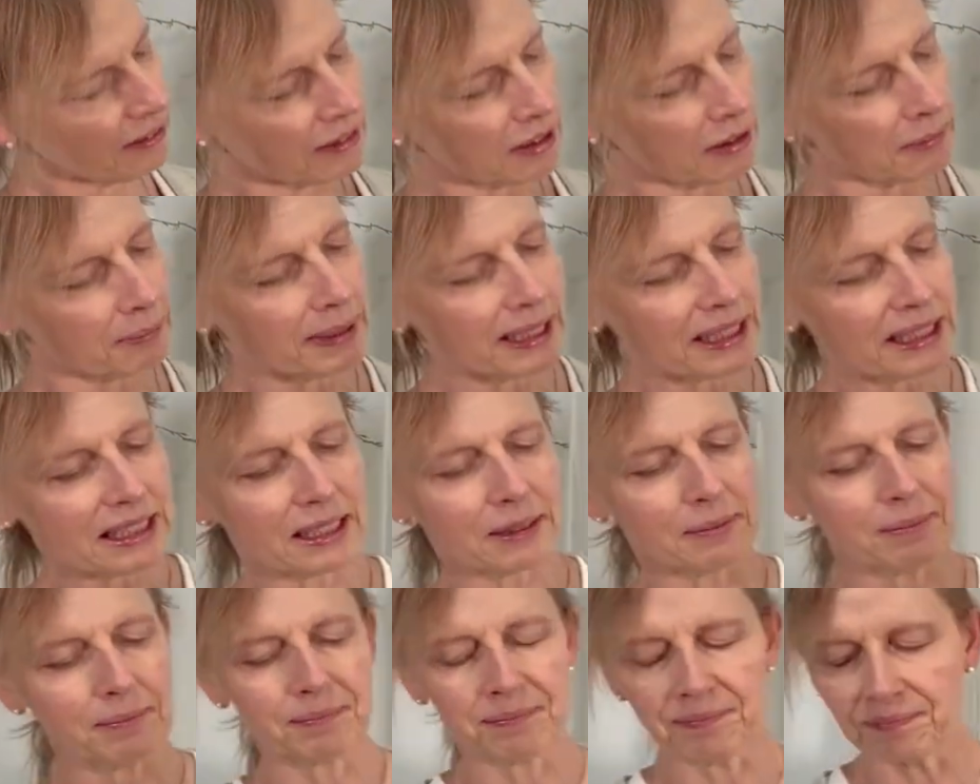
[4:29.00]
we'll make
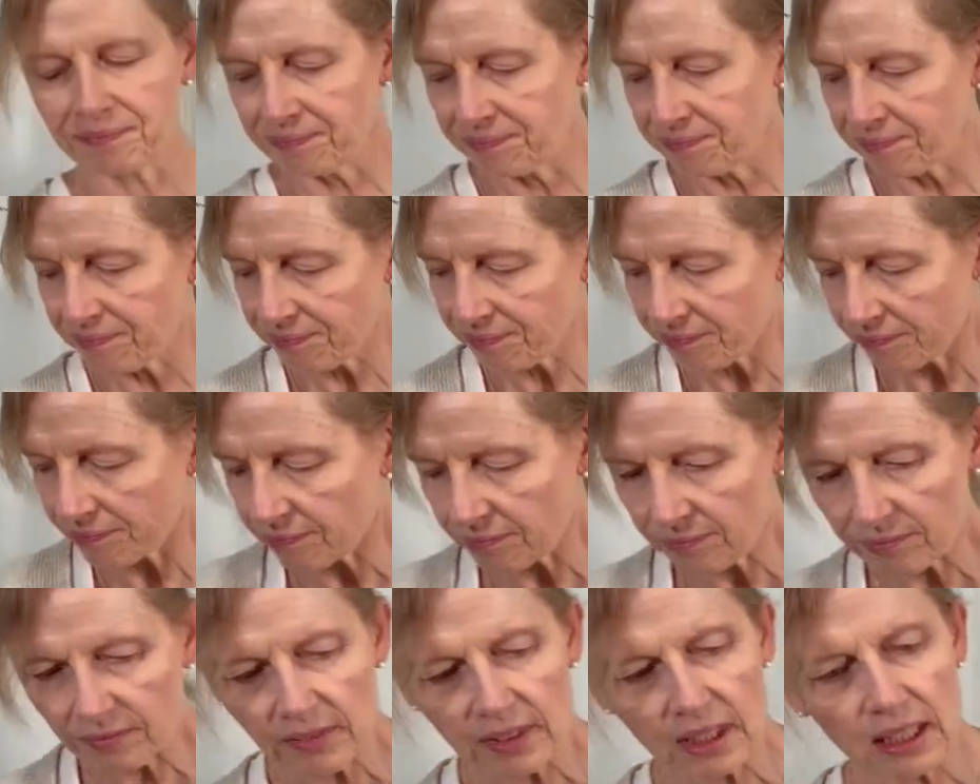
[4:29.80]
them
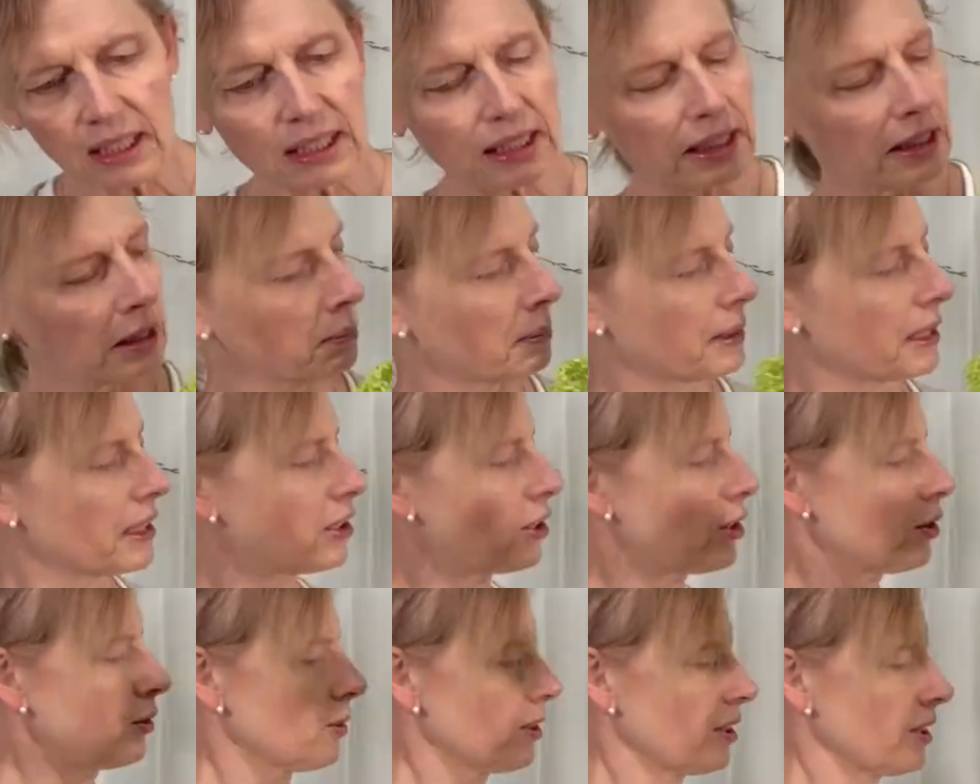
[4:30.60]
a little bit
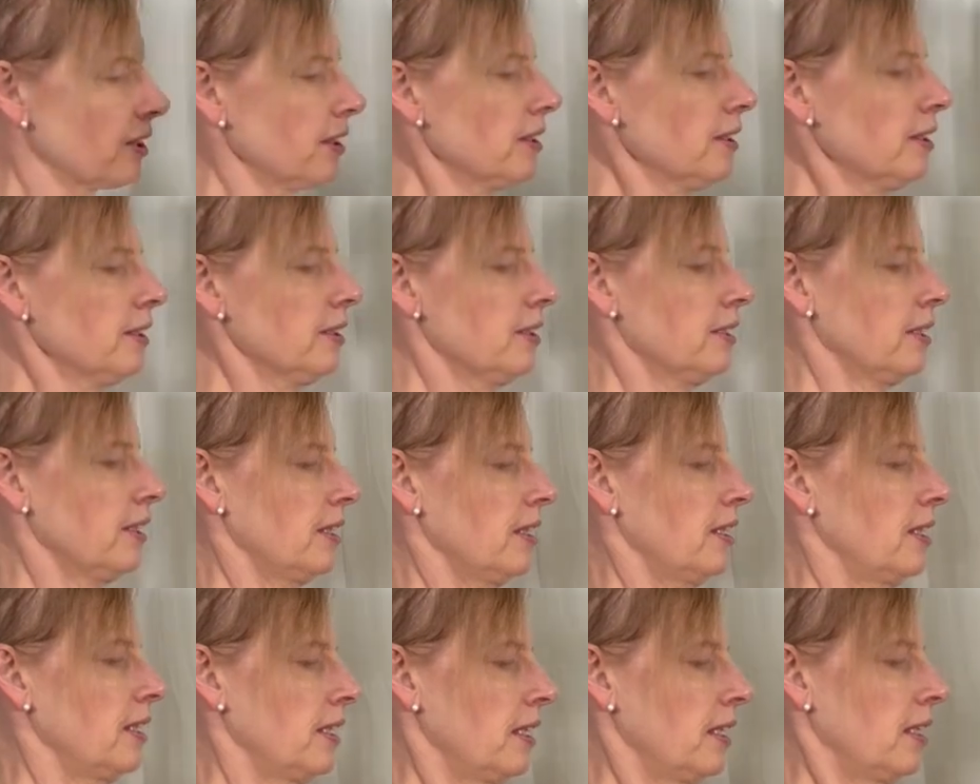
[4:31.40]
shorter
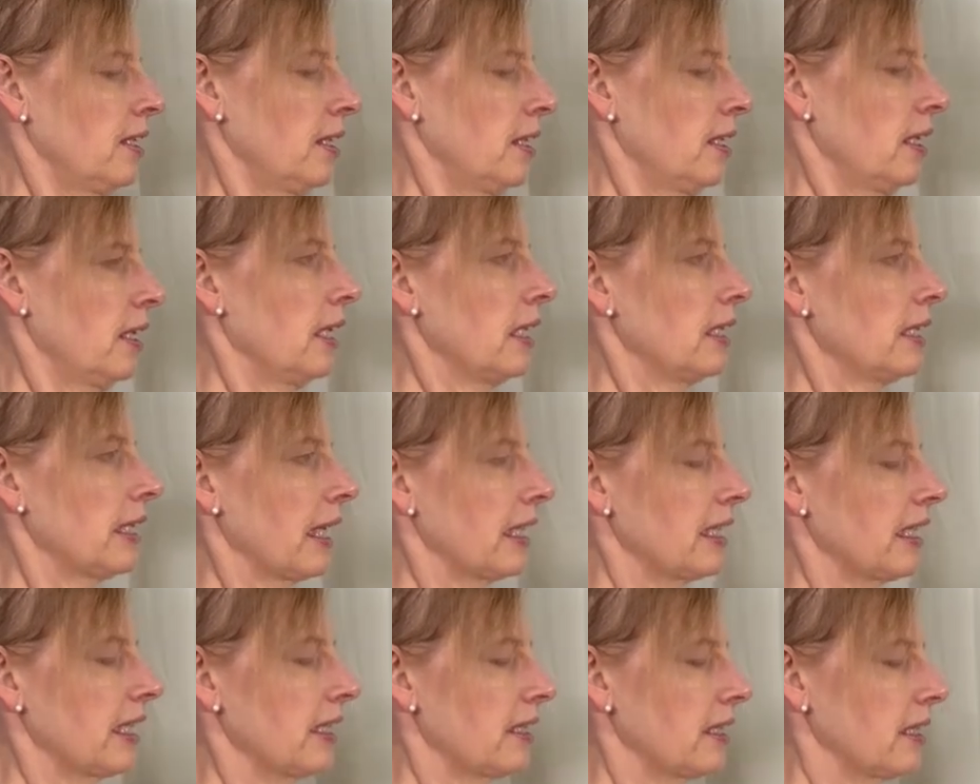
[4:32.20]

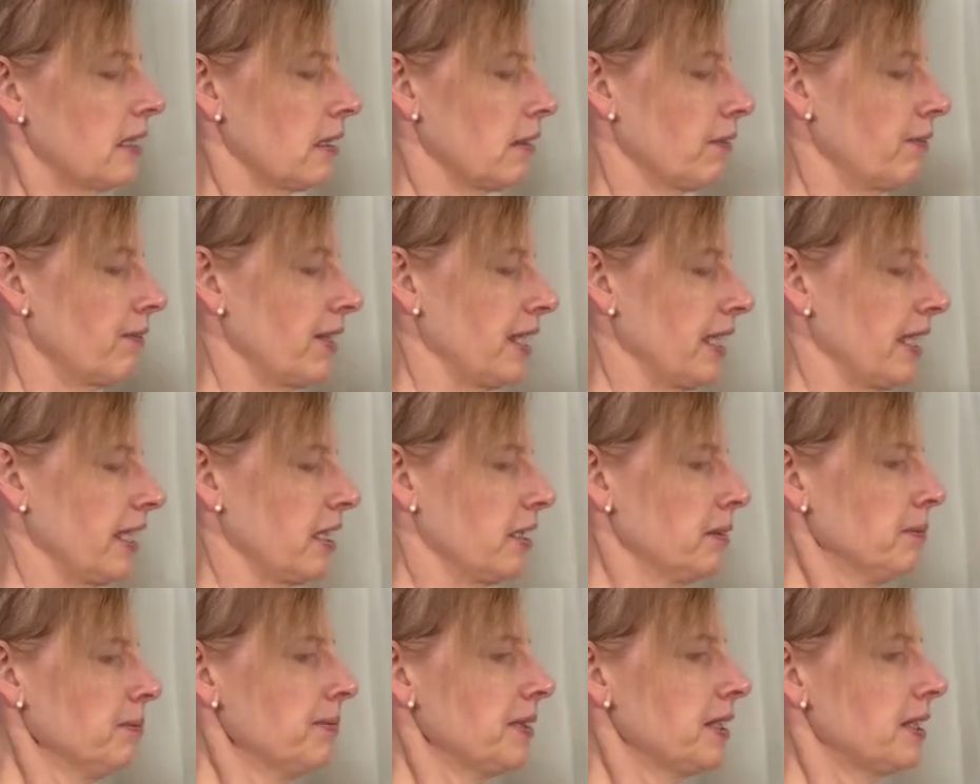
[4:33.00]
than the
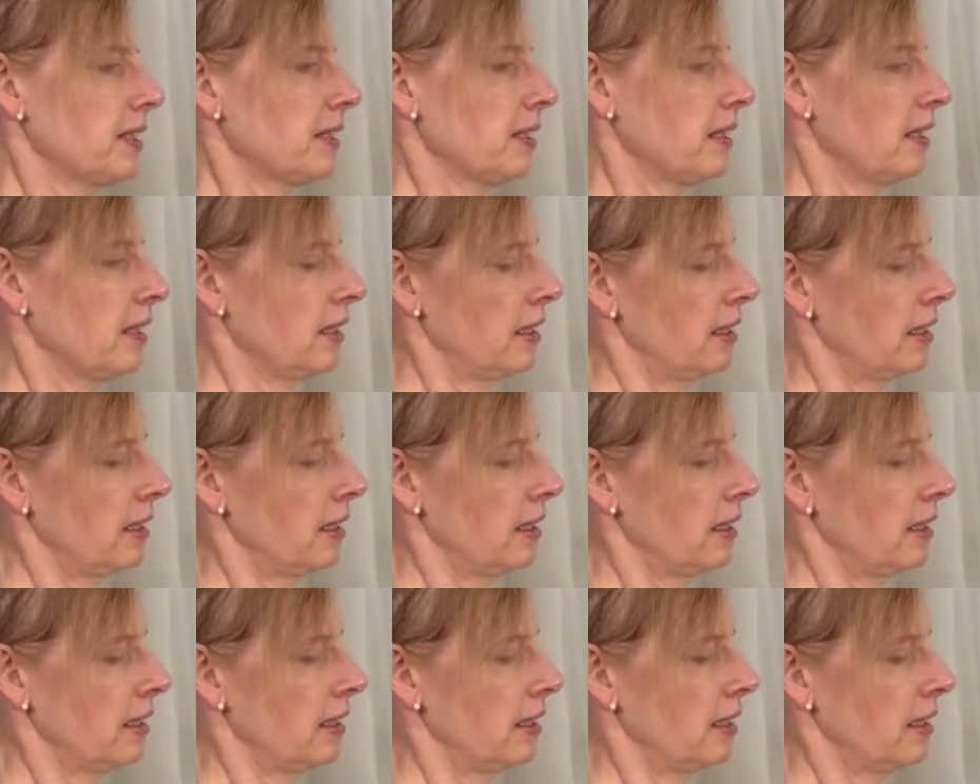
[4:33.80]
delphiniums.